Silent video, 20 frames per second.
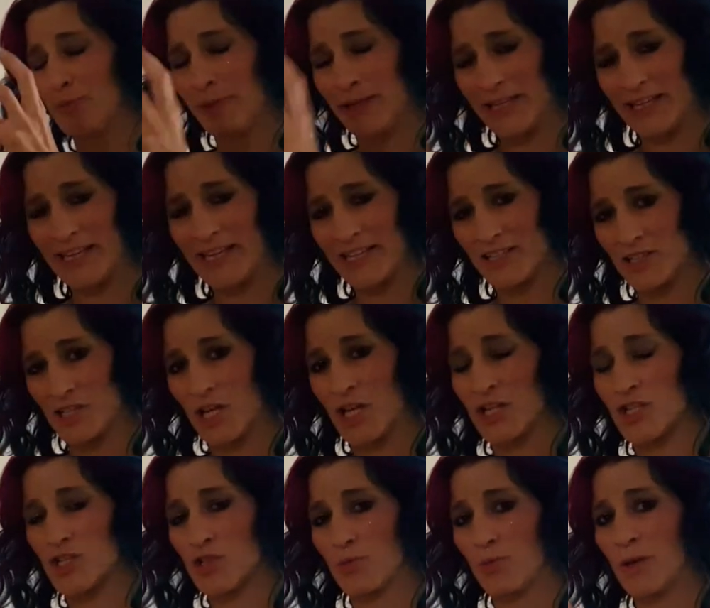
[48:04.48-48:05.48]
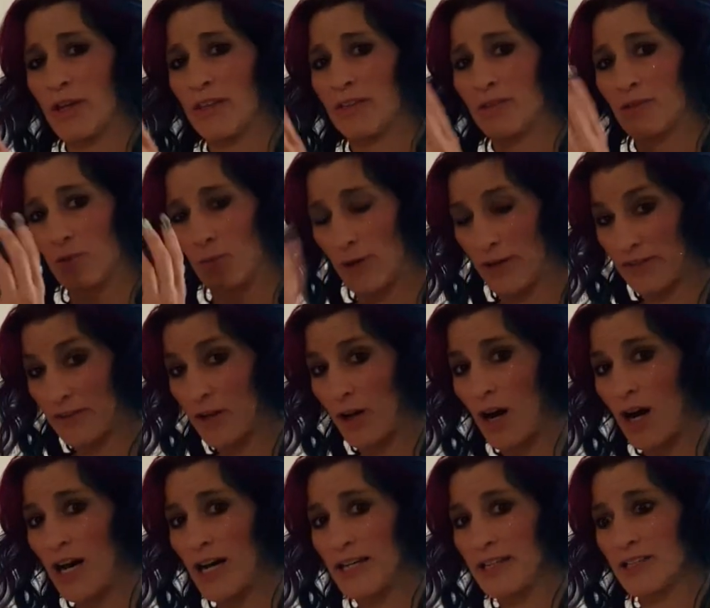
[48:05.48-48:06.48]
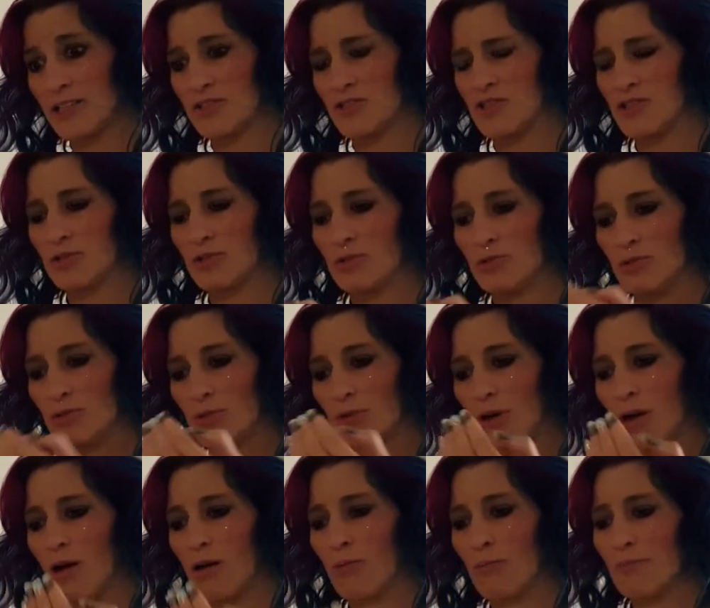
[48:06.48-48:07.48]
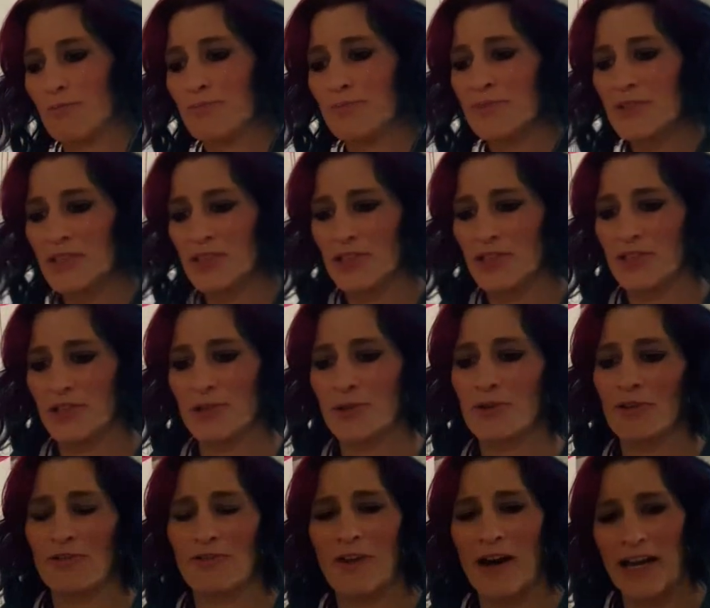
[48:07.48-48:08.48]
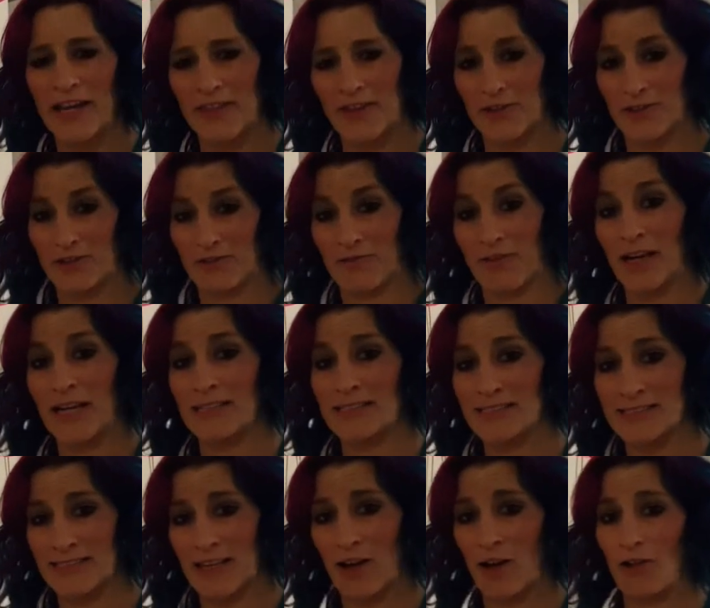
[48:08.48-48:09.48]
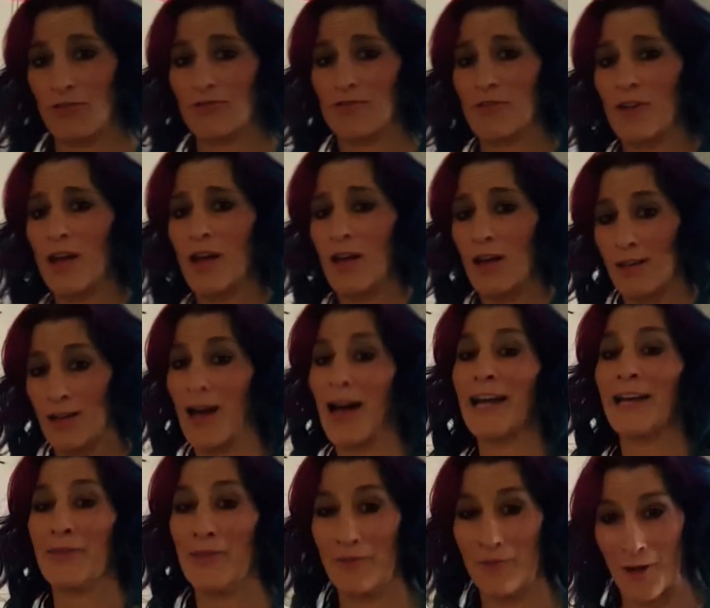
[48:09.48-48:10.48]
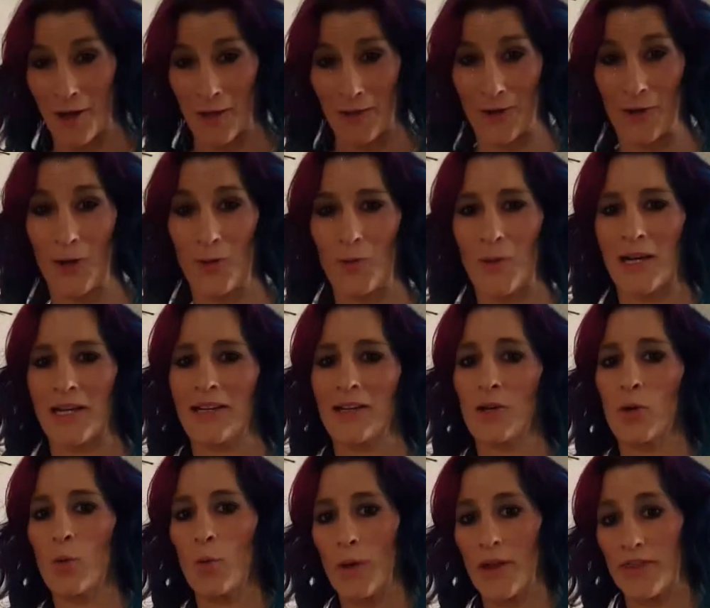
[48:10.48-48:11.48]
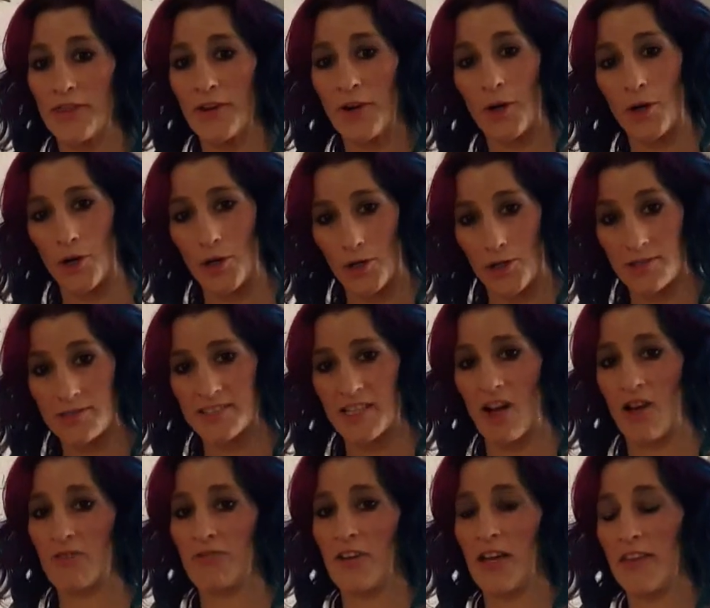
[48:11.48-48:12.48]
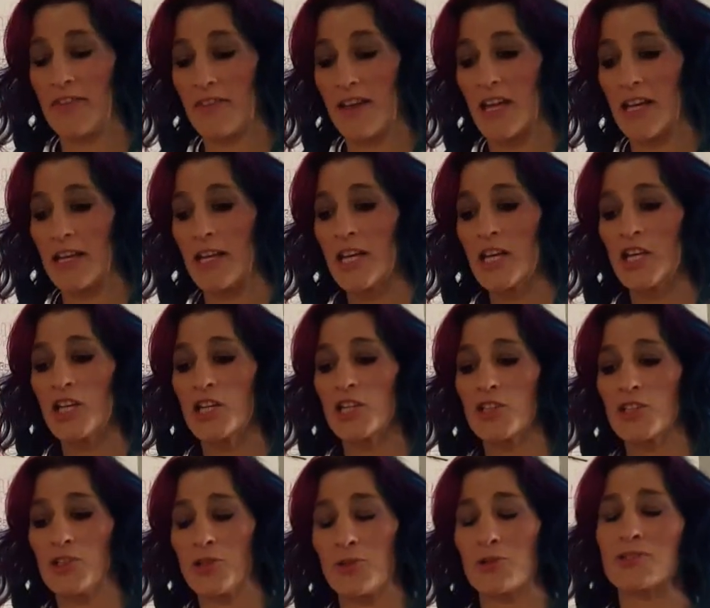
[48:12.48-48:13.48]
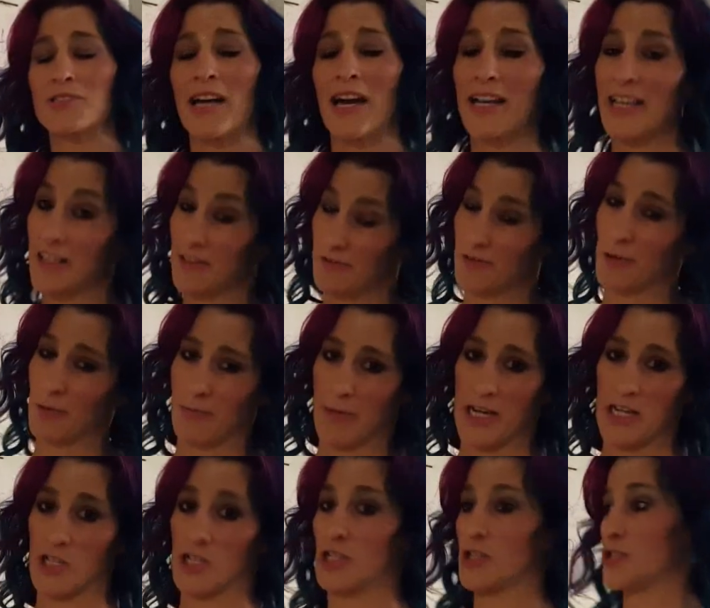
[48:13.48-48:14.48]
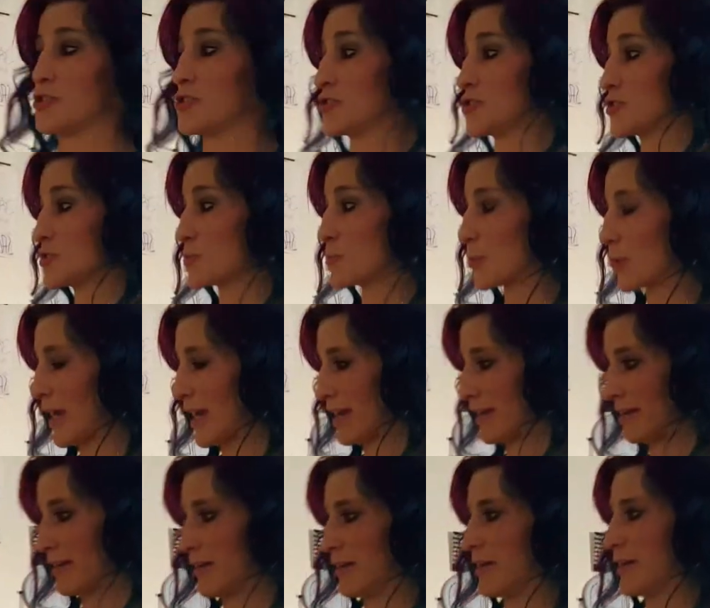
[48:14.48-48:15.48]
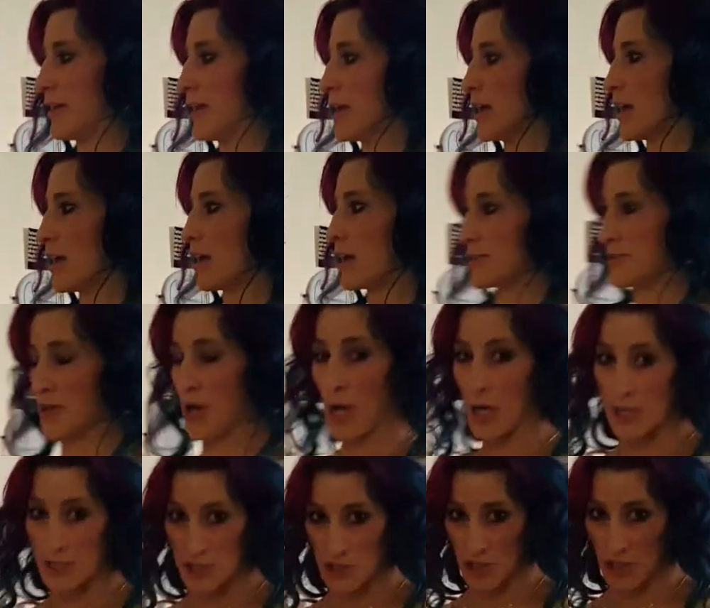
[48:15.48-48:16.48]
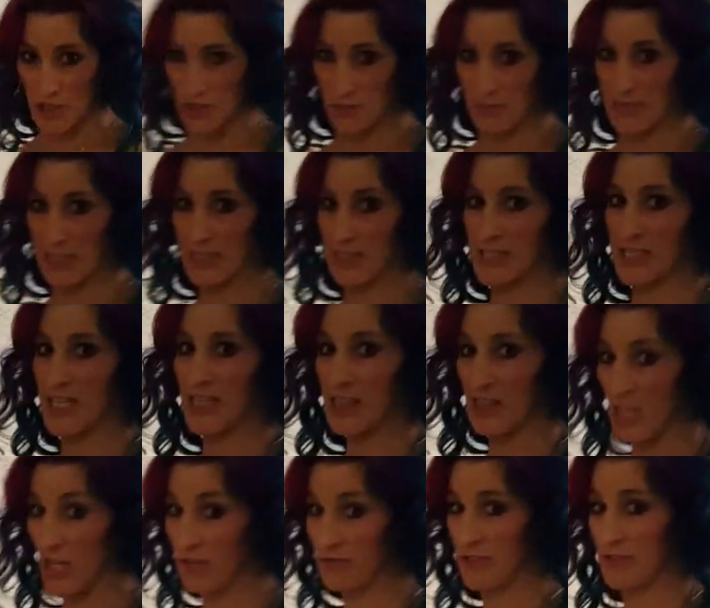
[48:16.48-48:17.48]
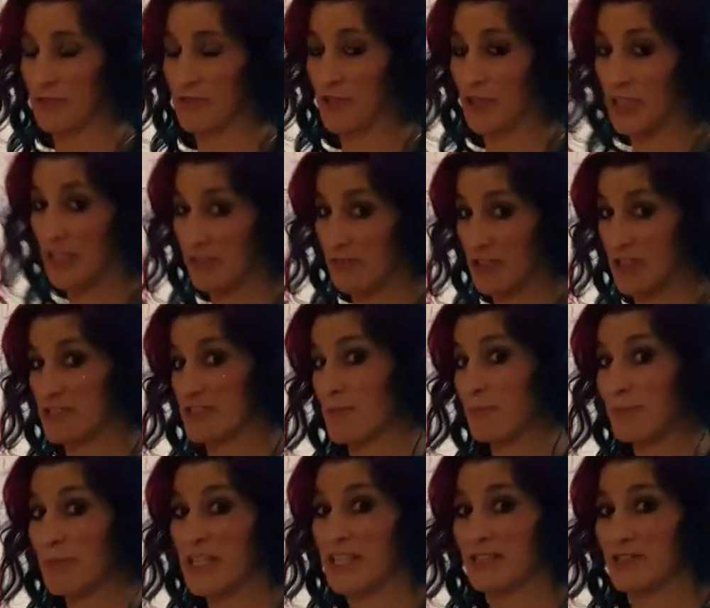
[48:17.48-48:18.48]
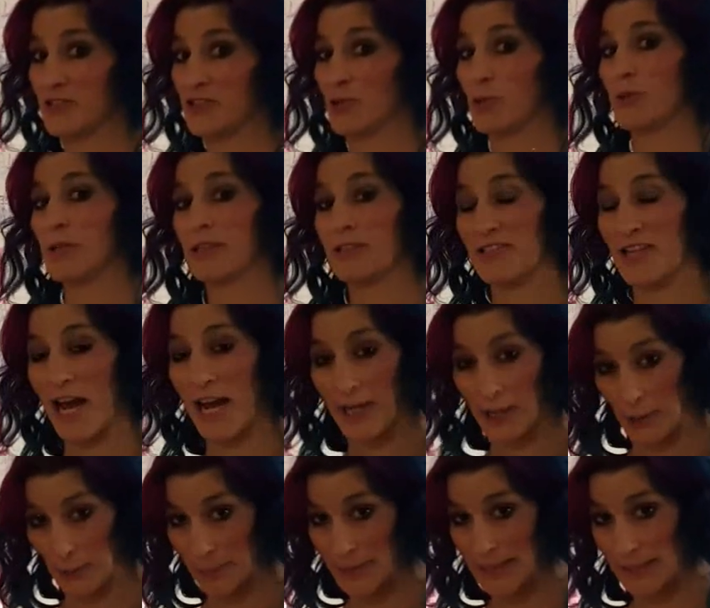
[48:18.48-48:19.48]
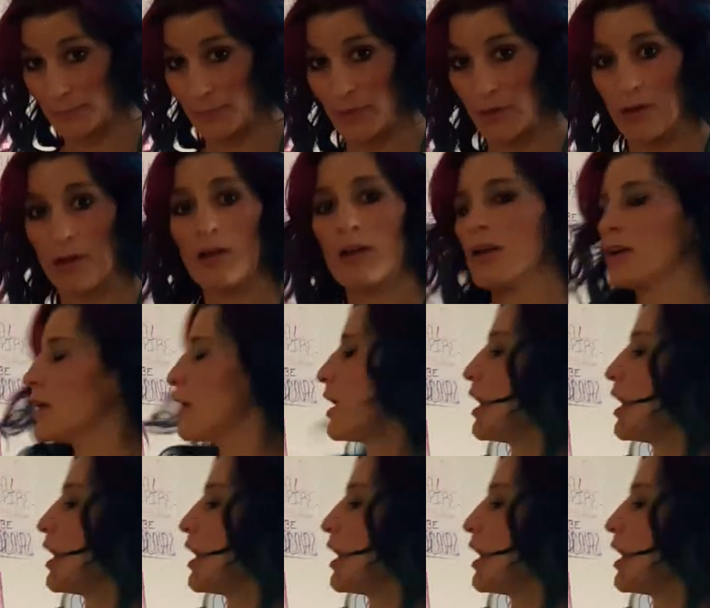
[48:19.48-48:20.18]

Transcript: be in touch with God, to unify their divine self. I and the Father are one, with their earth self, and then use that information to spread non-judgment and love and forgiveness and peace to an entire people.